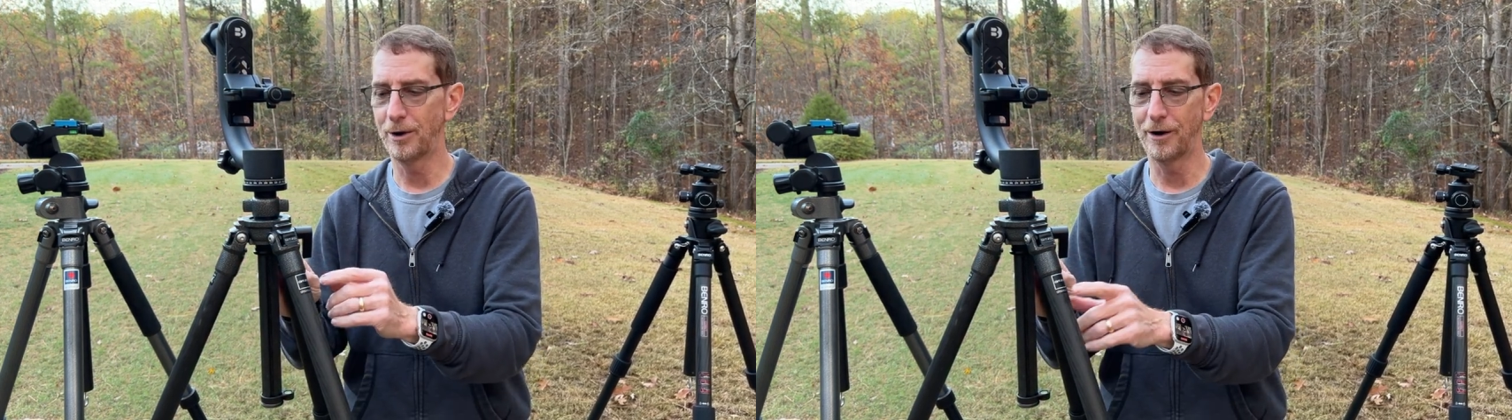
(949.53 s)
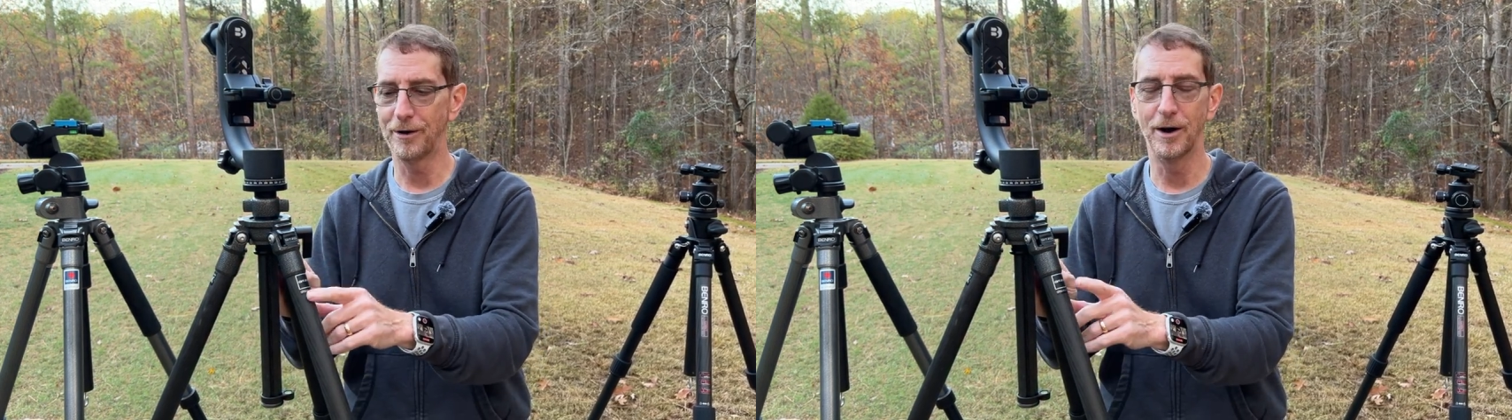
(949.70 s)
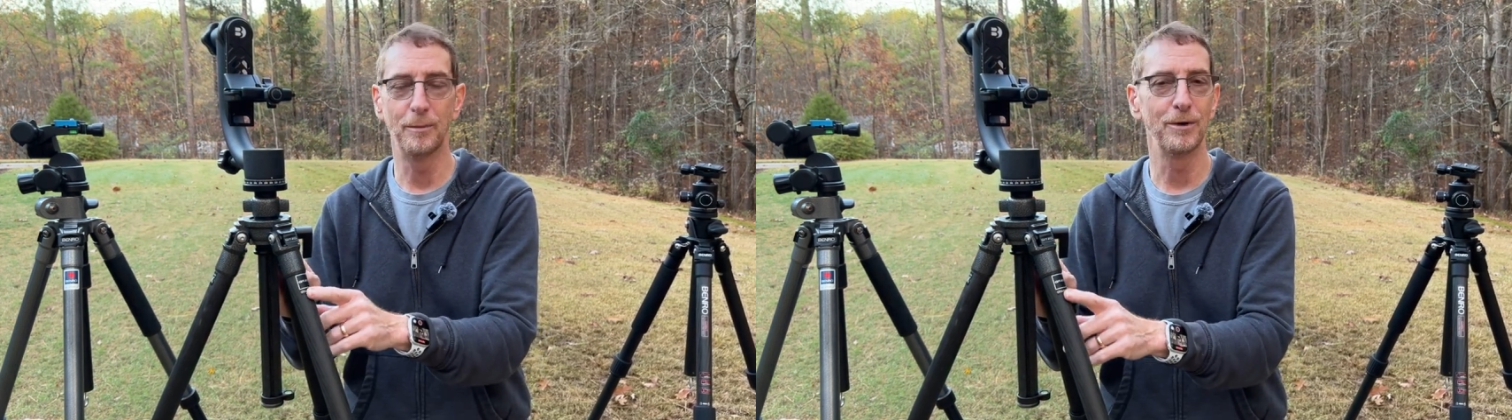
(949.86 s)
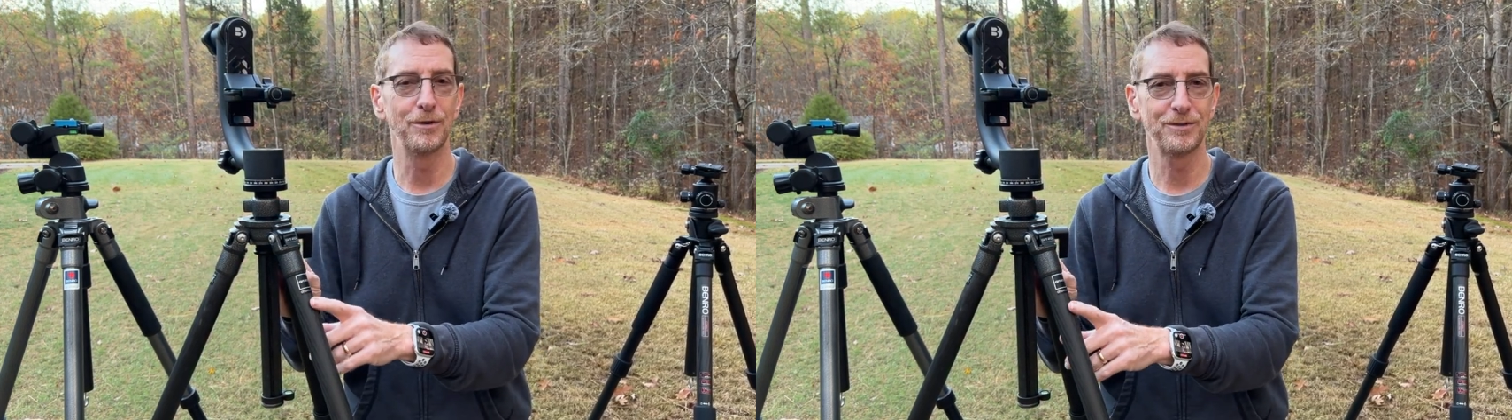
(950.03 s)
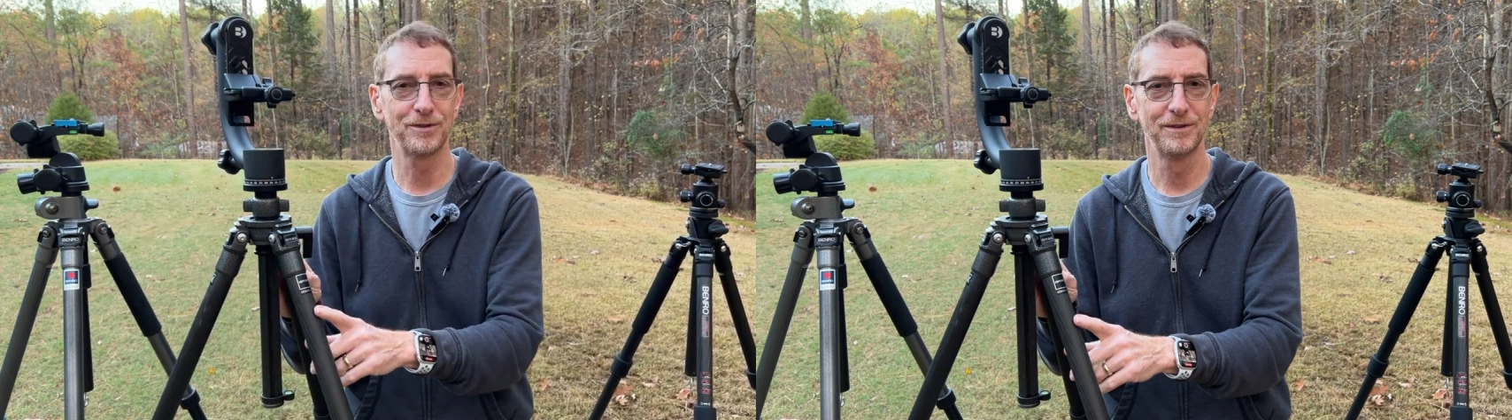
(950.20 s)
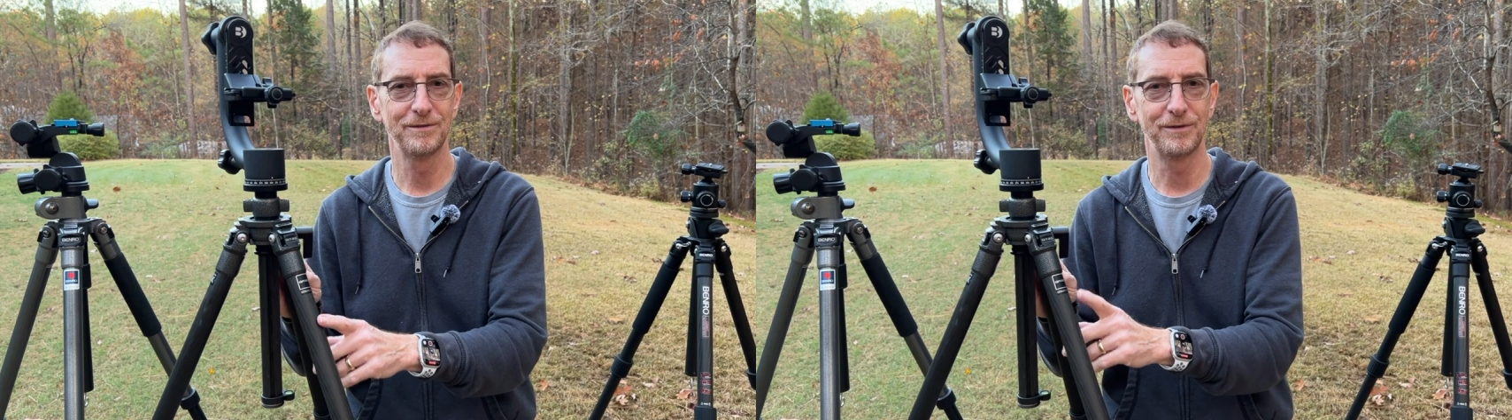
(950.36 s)
part
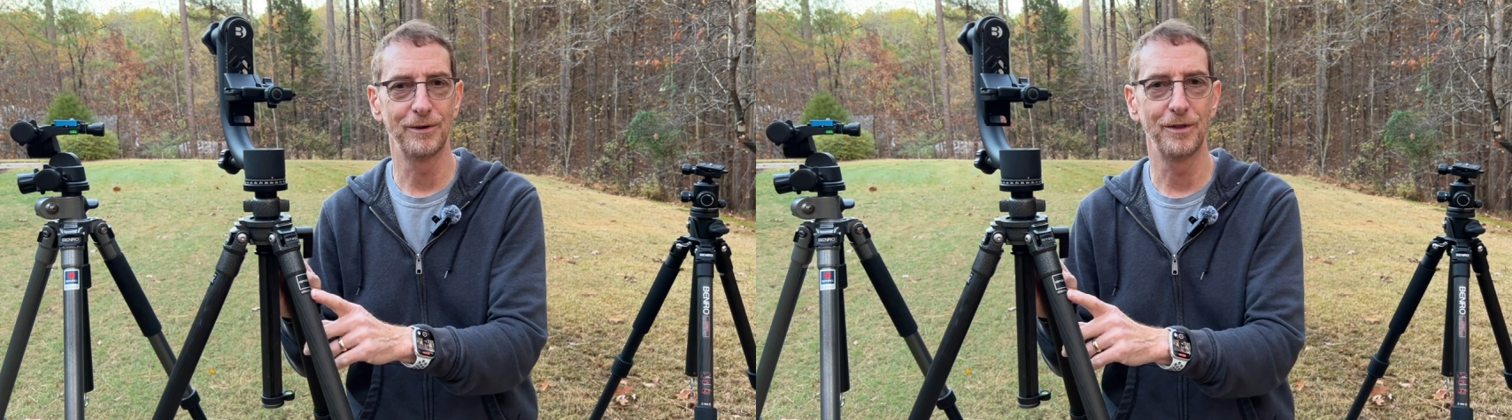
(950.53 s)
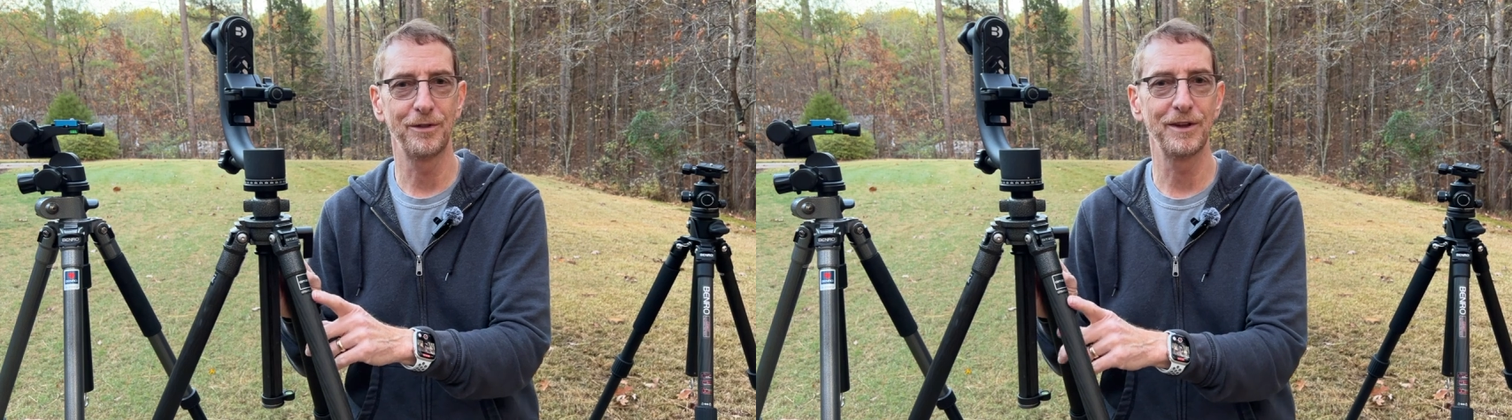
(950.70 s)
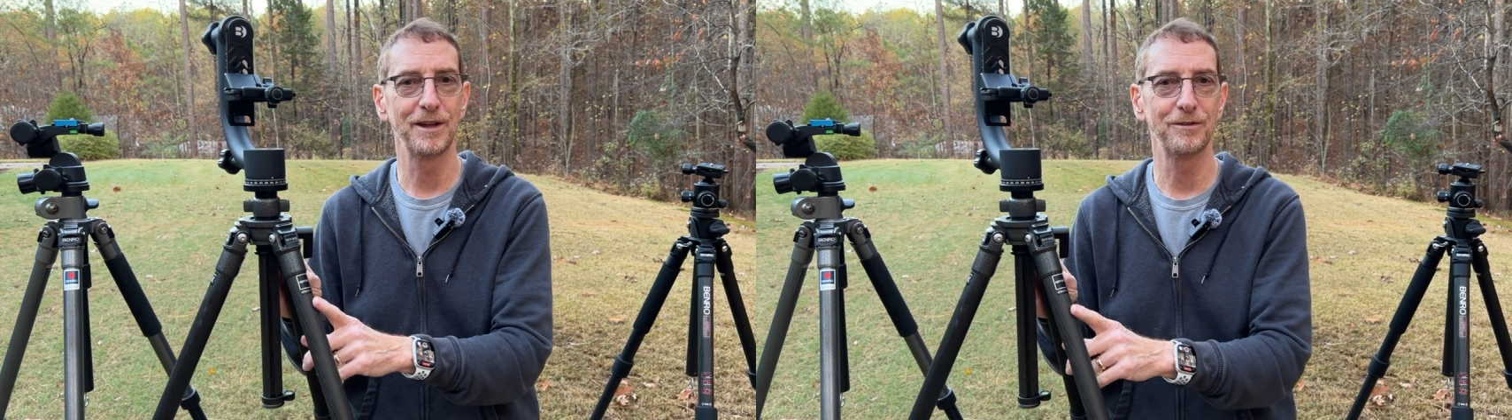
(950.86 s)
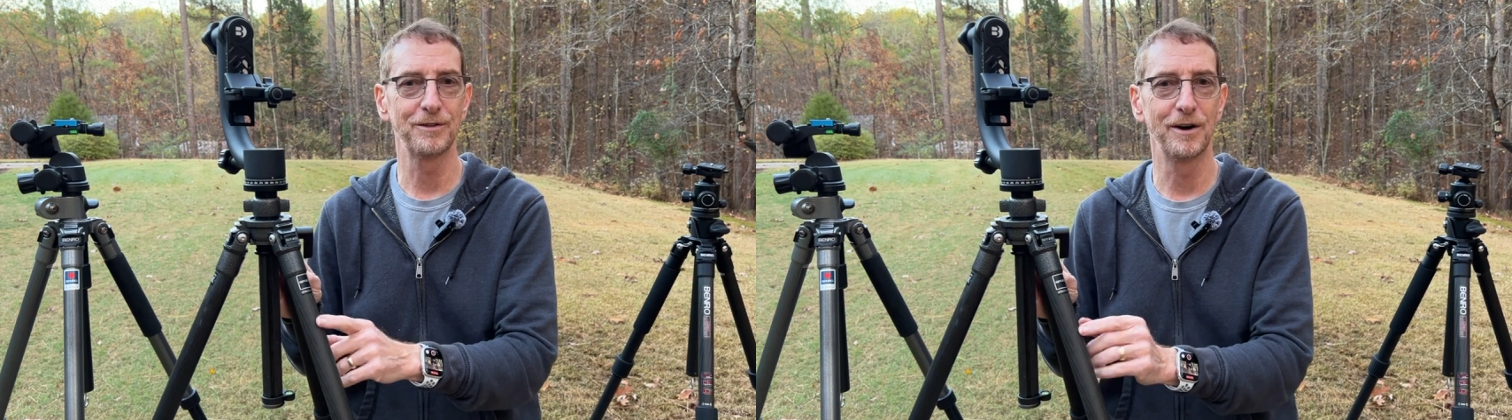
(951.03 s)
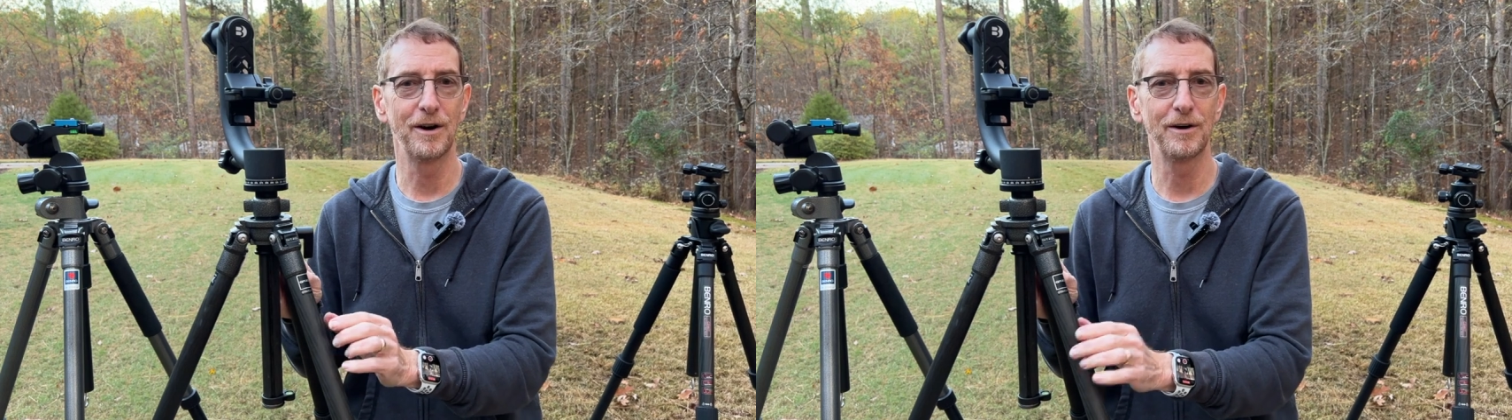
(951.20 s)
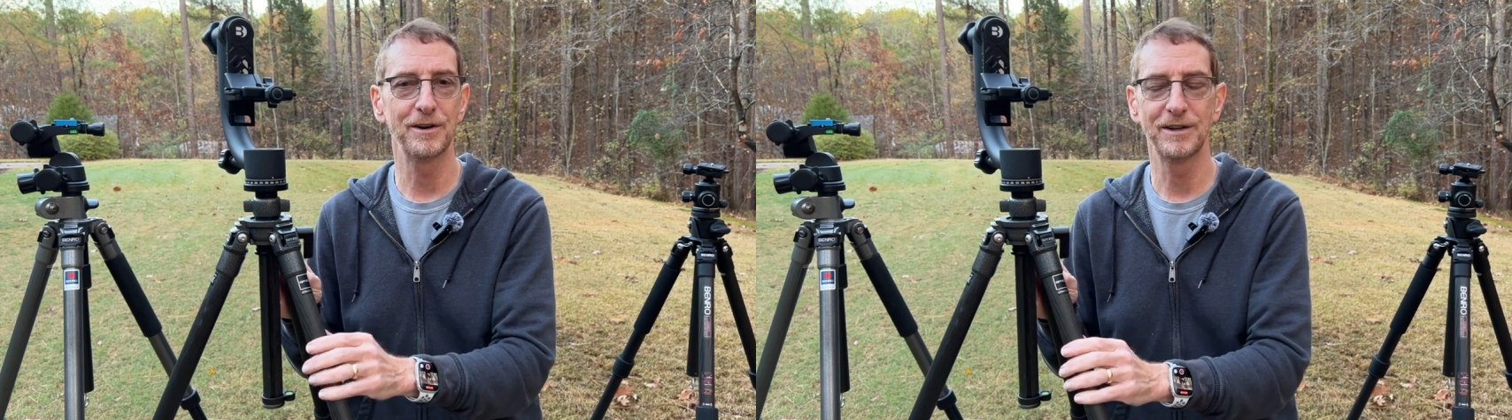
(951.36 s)
numbers for the things that
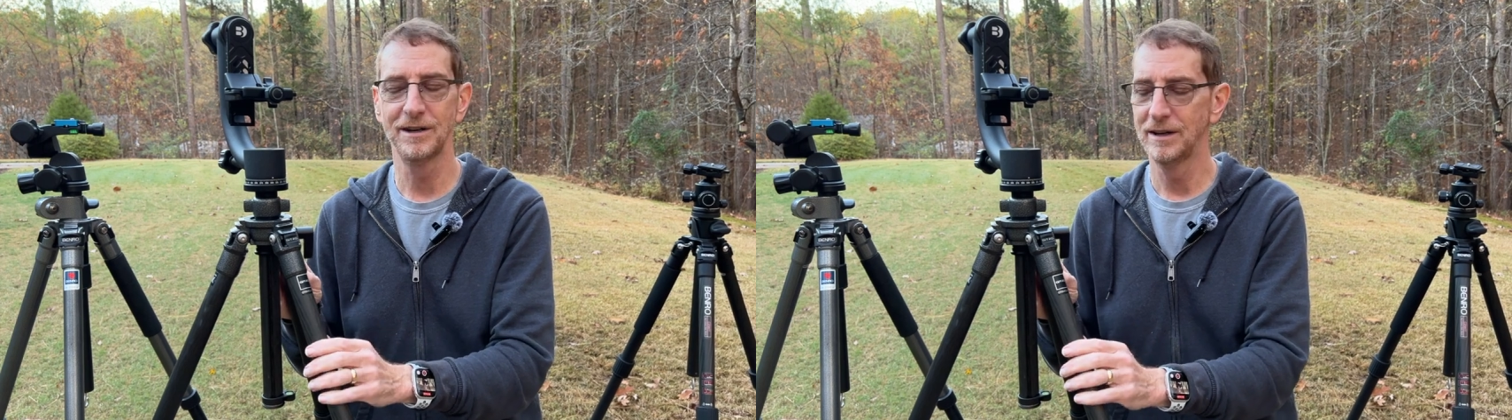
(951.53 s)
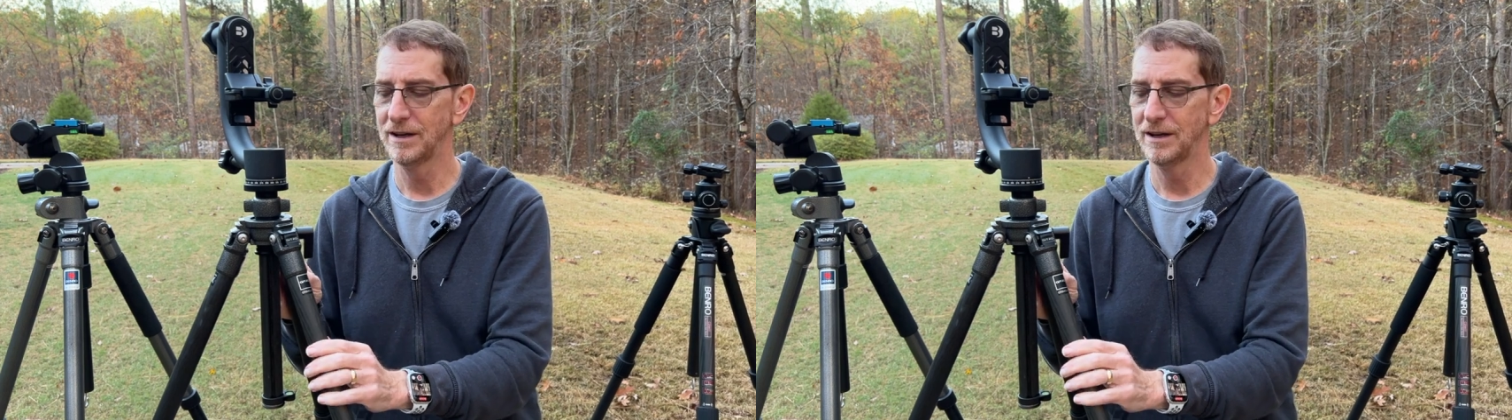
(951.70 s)
aren't.